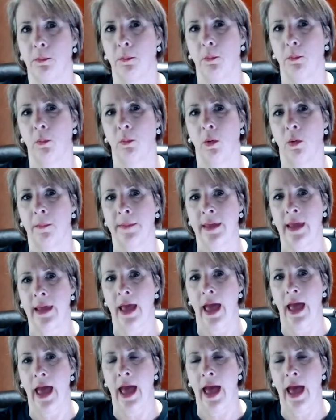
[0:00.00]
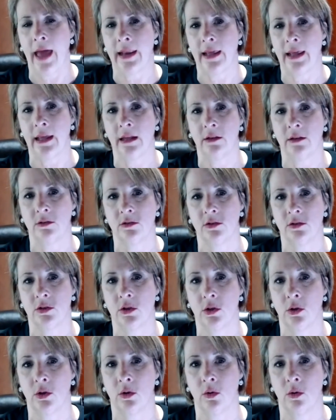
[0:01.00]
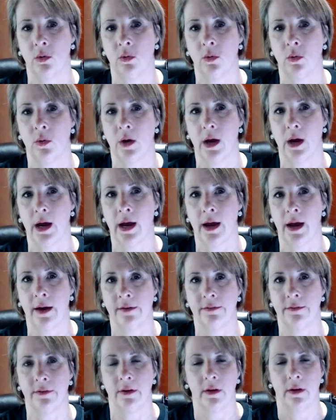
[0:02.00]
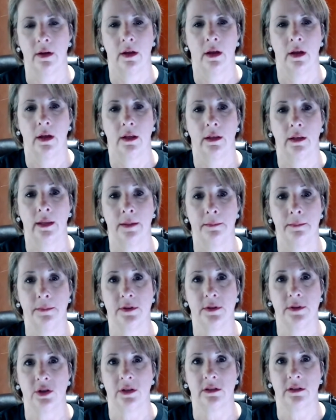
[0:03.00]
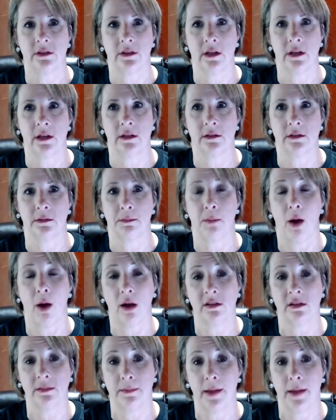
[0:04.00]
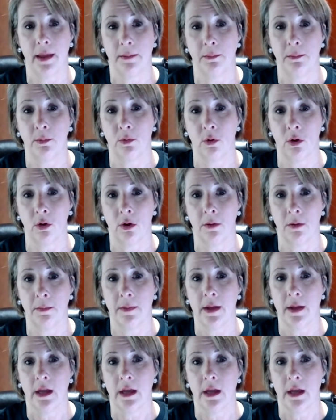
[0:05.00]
will be adding to Lynn Bajinska's Boss Babe group.